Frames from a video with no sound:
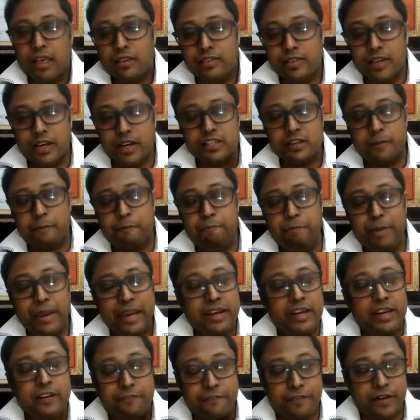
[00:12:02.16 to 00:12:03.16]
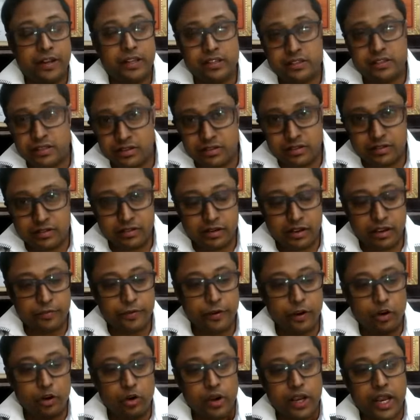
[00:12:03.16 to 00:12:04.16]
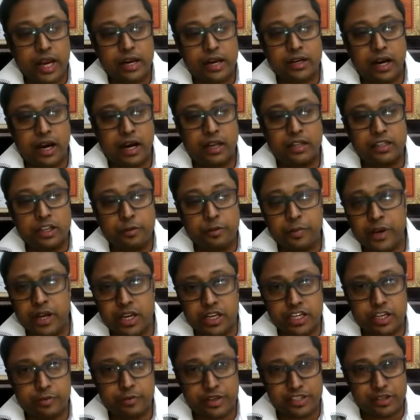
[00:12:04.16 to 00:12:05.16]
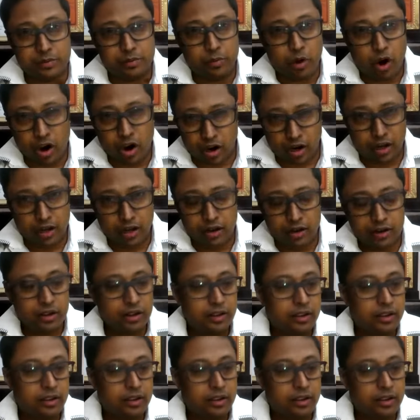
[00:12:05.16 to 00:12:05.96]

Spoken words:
There is a big difference. If you look at entrepreneurship as a model,